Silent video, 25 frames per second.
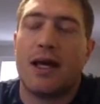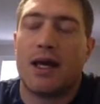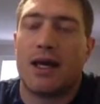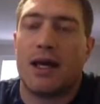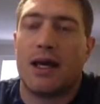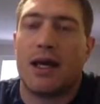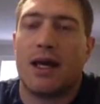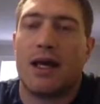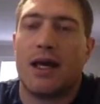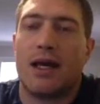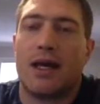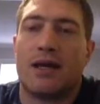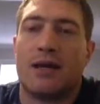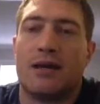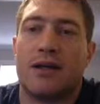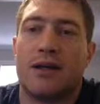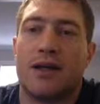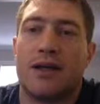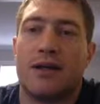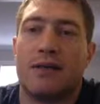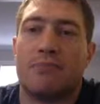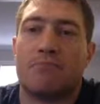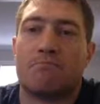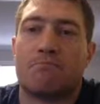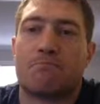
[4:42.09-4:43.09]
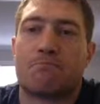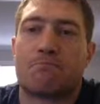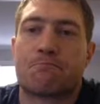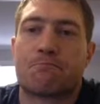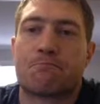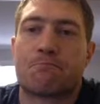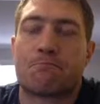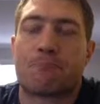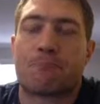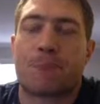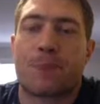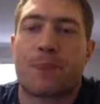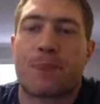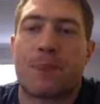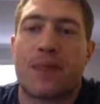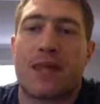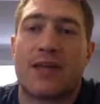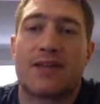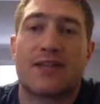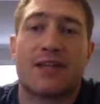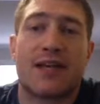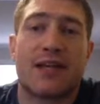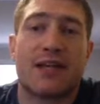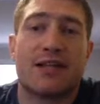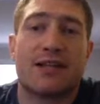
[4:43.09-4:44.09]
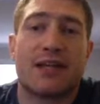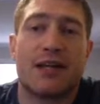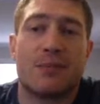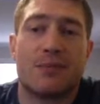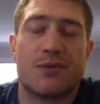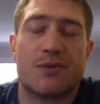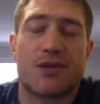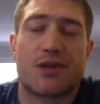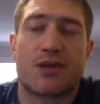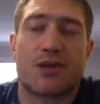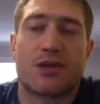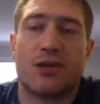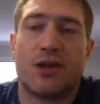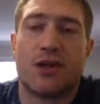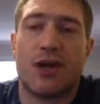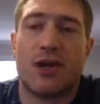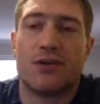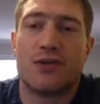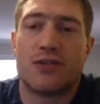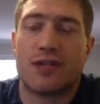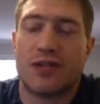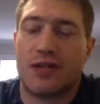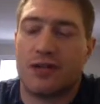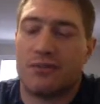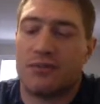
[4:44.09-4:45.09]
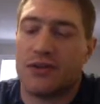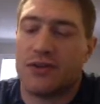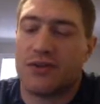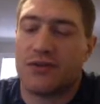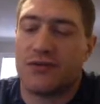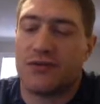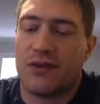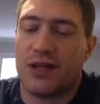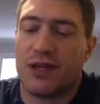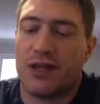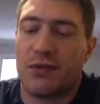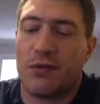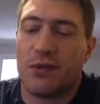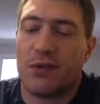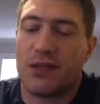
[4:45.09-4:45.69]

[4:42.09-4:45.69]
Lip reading: And the second type is a closed-ended mutual fund,